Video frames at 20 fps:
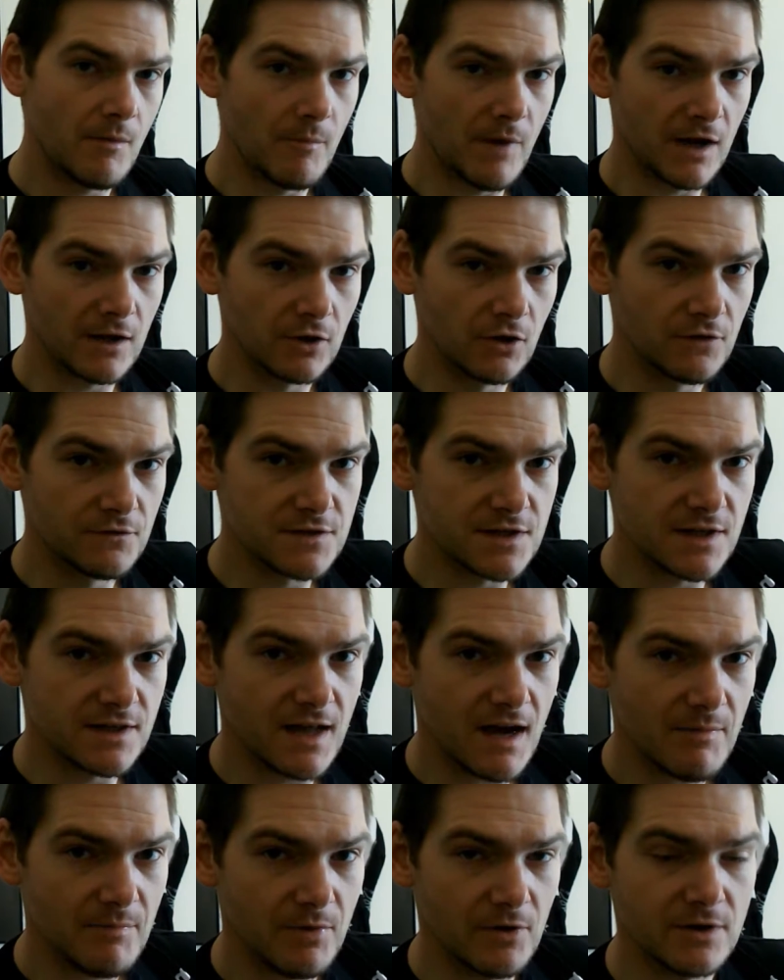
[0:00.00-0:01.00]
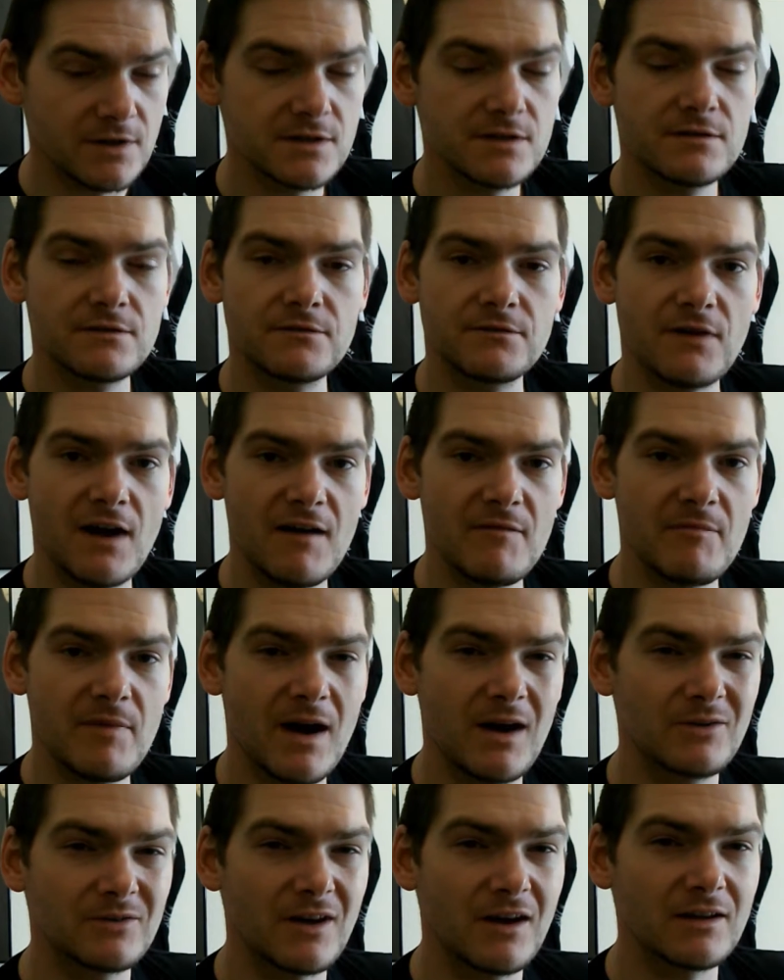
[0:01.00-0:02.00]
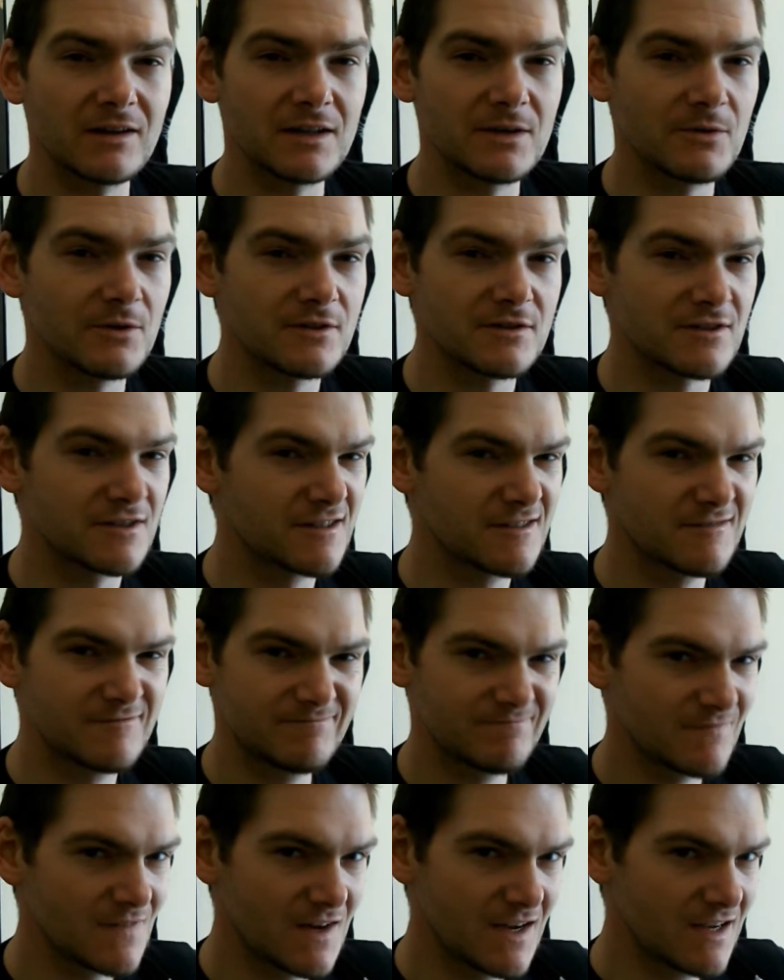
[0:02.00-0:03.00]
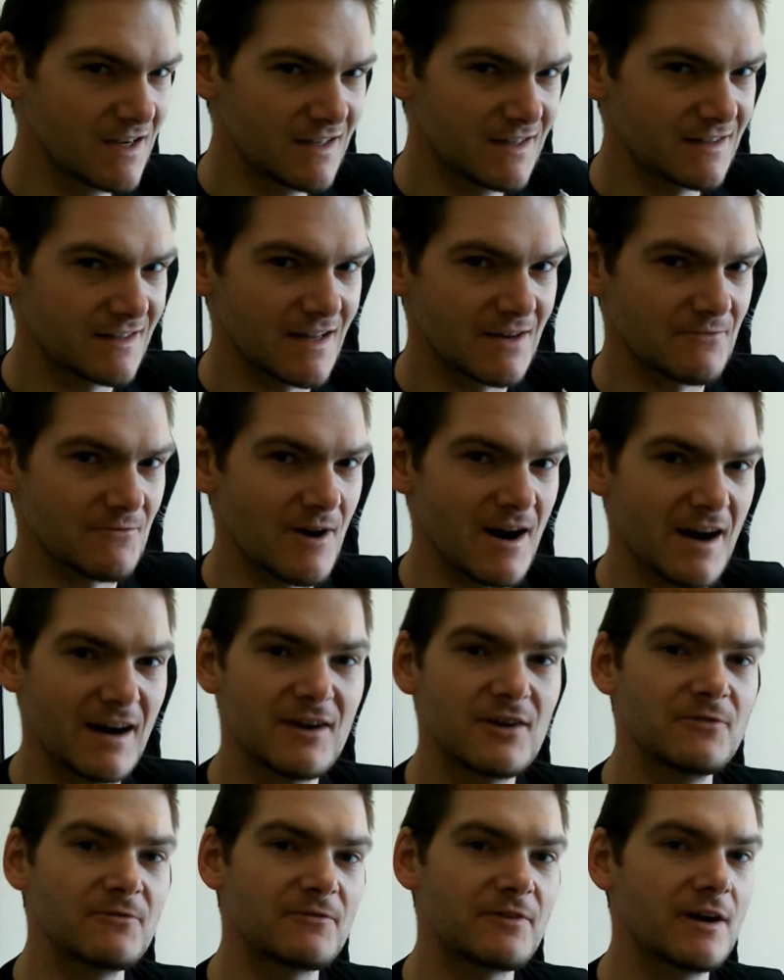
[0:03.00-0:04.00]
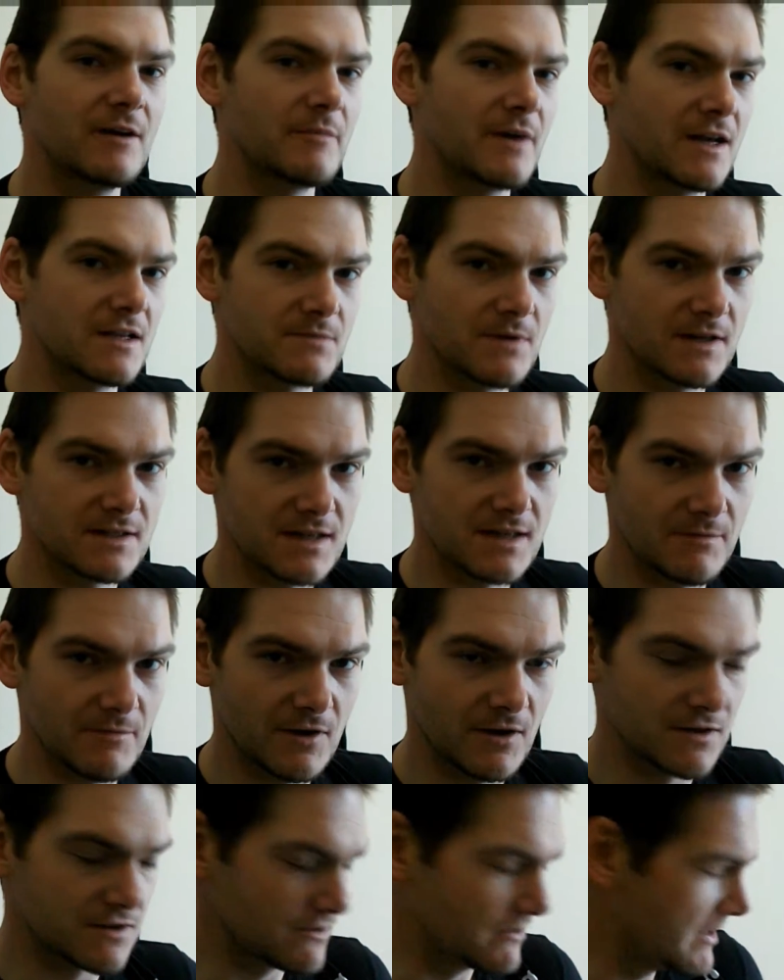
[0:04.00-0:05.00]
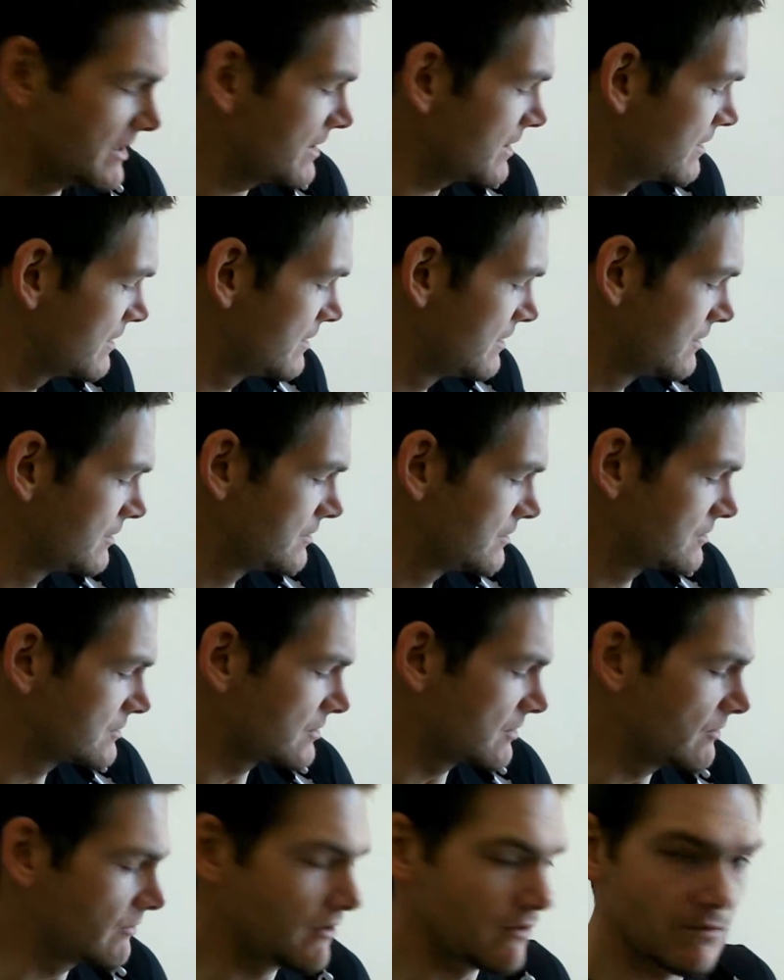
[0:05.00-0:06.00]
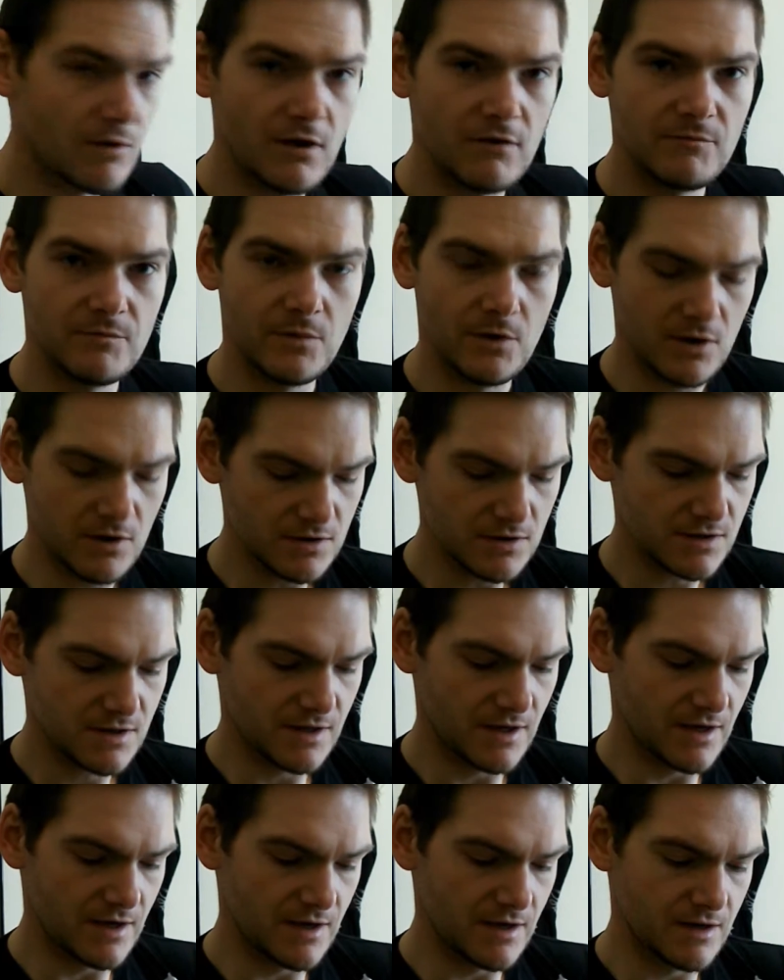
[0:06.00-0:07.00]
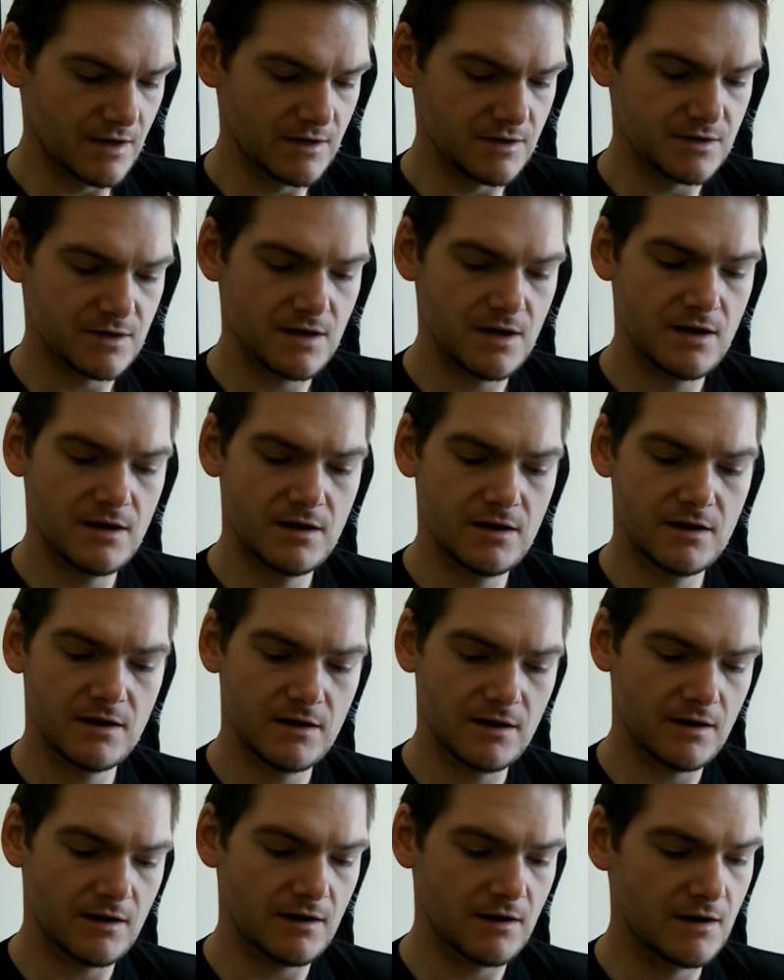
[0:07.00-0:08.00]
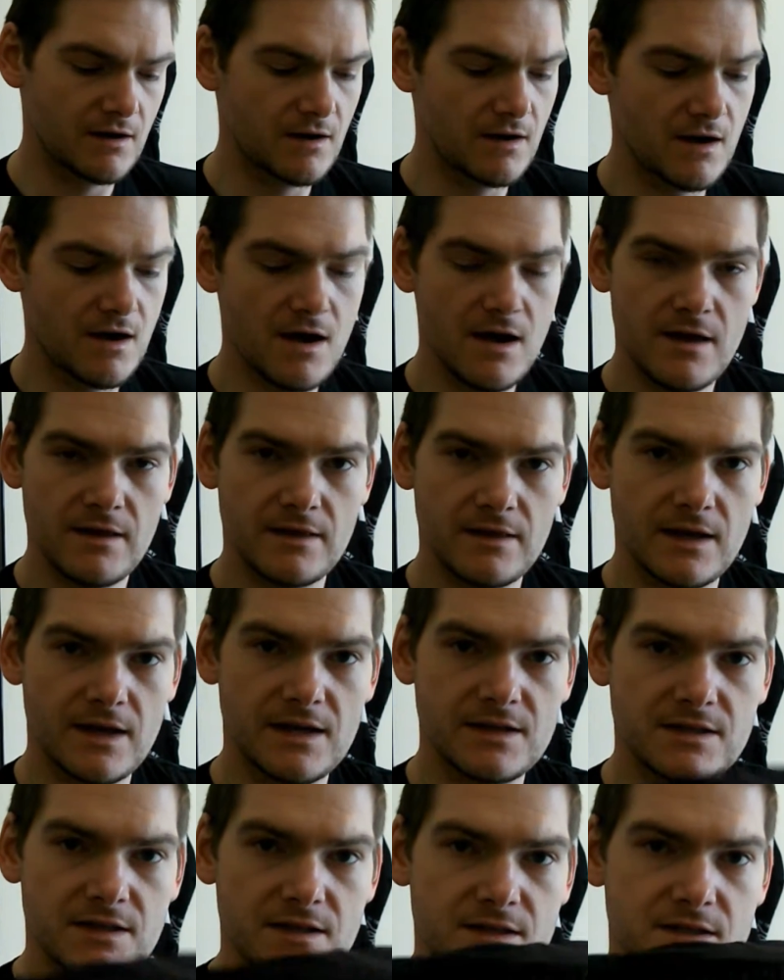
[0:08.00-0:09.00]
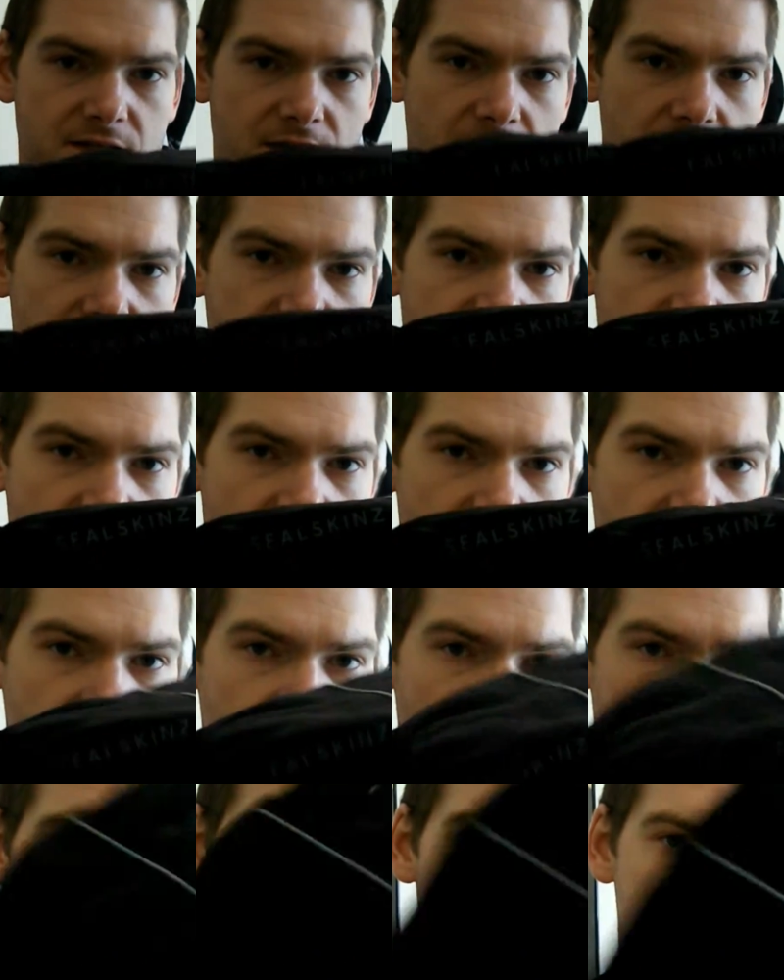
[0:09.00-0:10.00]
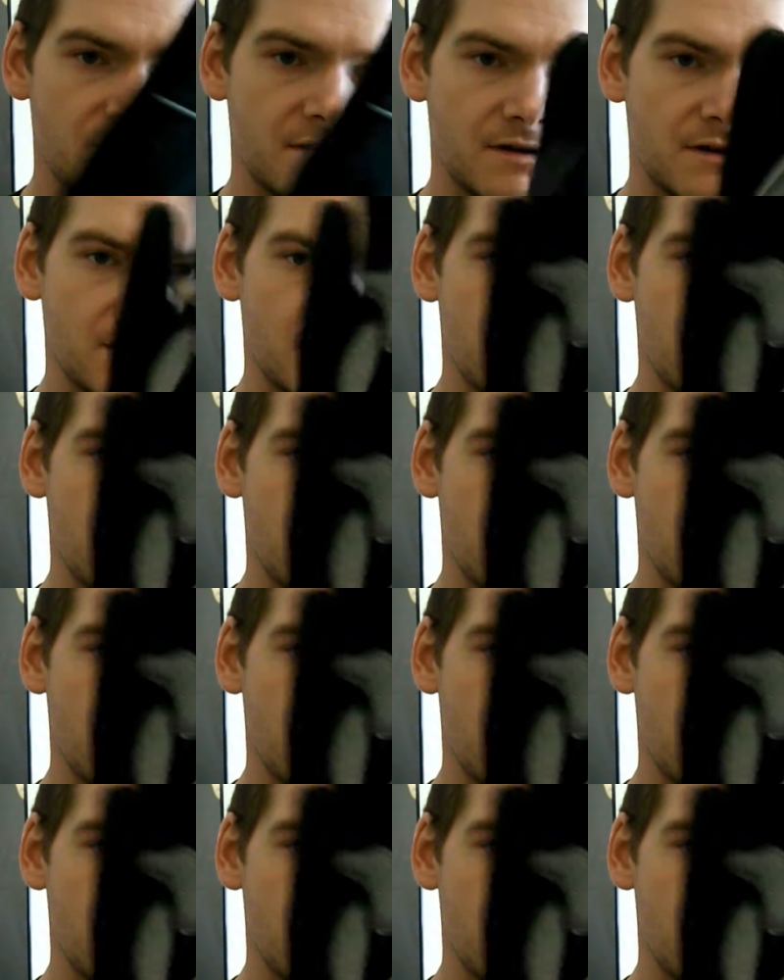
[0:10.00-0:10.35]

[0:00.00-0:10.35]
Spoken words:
My gloves at that point, £5 Aldi ones, didn't work, couldn't feel my hands by the time I got to work. So what I've bought is these seal skin gloves.